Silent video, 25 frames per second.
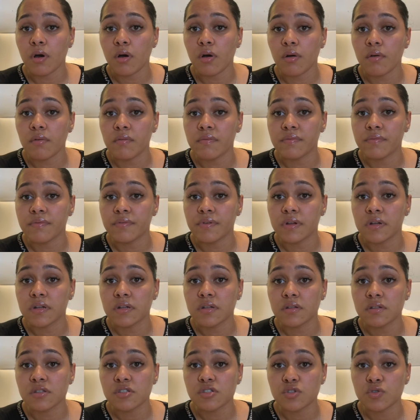of
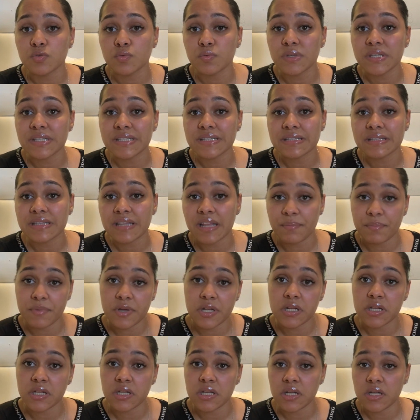squeezed
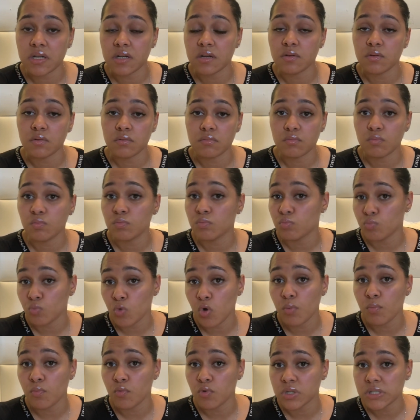lemon in
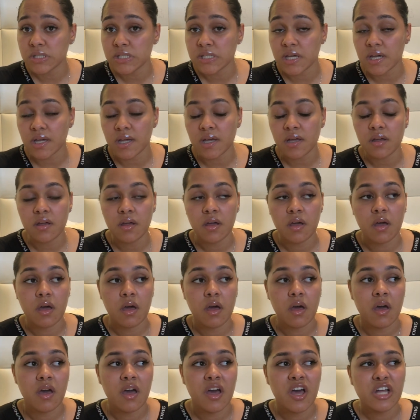warm water,
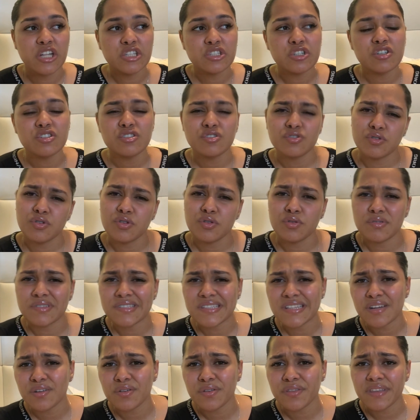just to,
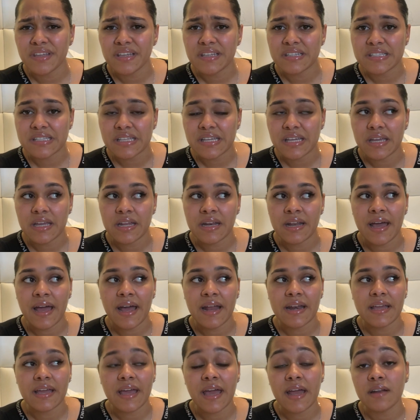settle things in,
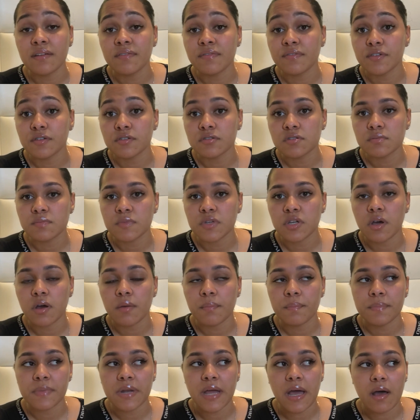and it kind of fills me
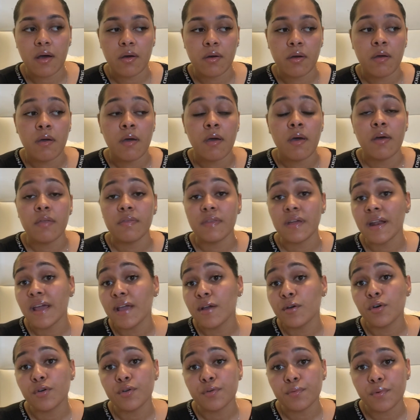up. Now, then I
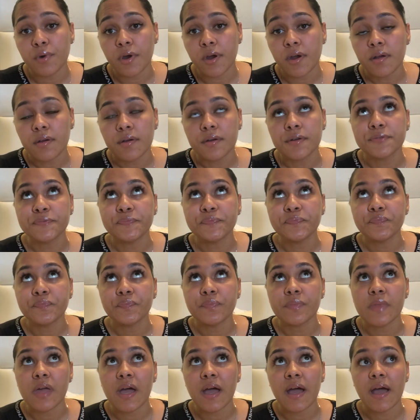go to work
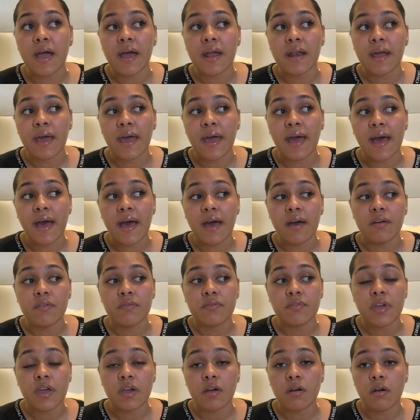and I have
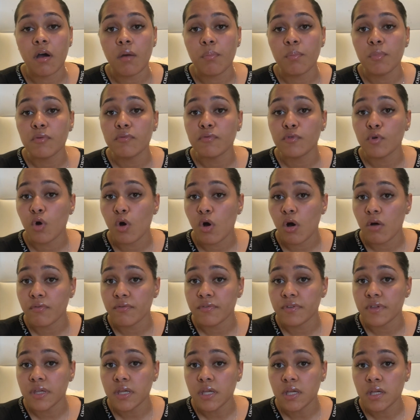a cup of
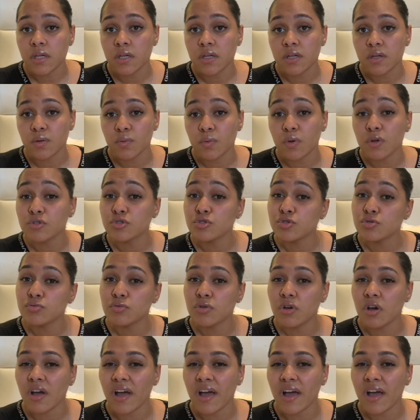coffee, well, two